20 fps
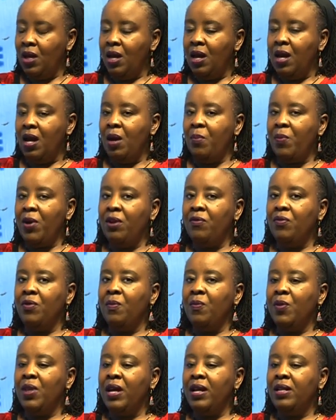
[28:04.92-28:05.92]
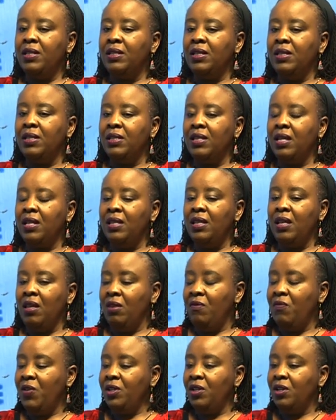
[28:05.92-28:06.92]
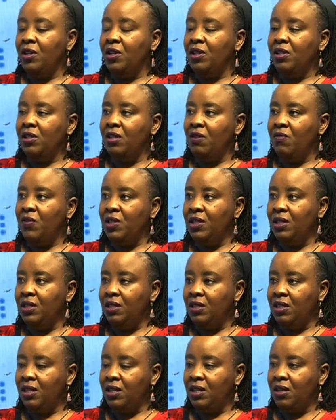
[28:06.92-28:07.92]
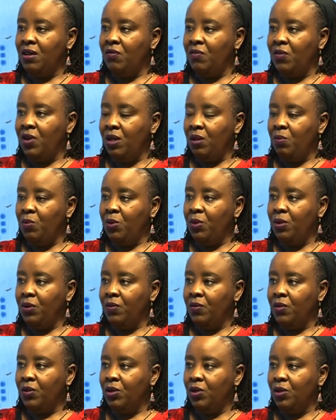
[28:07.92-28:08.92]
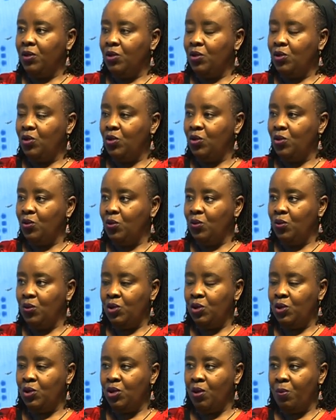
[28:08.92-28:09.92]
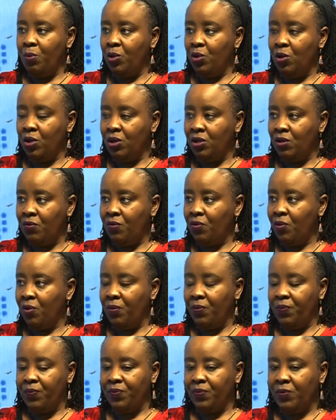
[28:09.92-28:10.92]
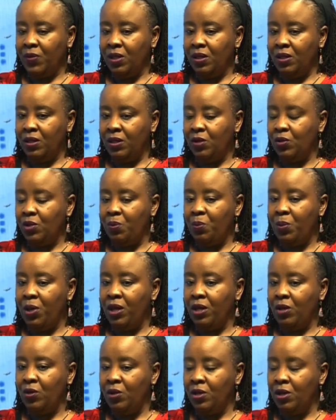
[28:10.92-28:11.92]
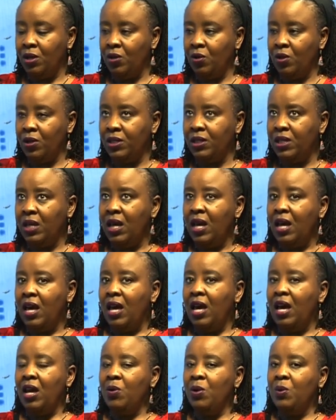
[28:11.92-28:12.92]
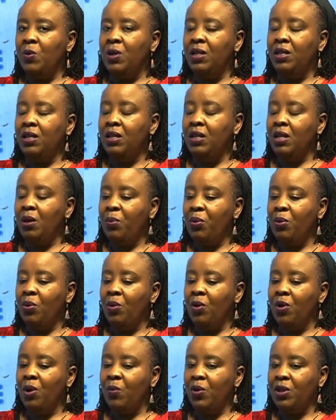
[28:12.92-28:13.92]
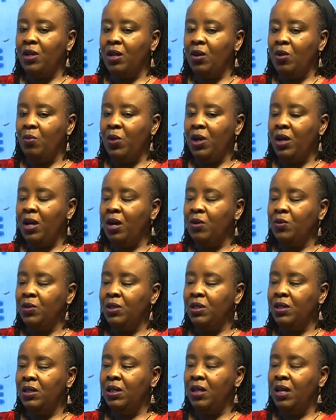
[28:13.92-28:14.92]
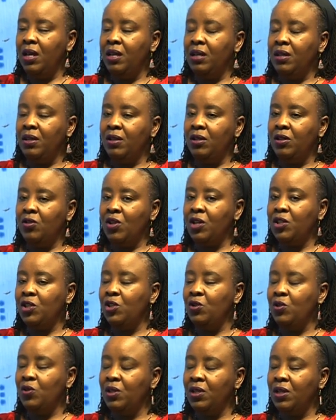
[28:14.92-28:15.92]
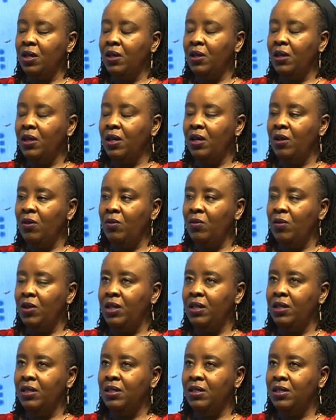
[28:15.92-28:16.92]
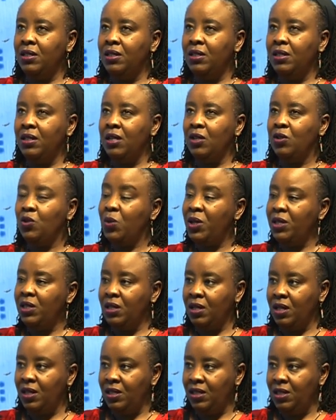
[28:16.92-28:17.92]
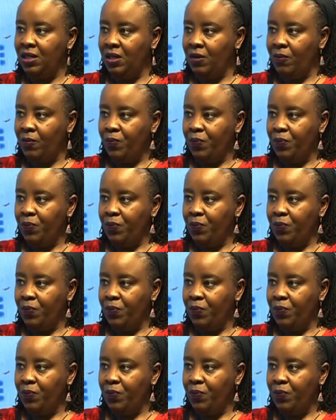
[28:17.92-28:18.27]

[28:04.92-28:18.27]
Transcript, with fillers: Apart from that is that there are the veterinary services that are available to stop dogs from to spay and neuter dogs. And when we did a program with the Nairobi County and Trust Neuter and Release in 2019,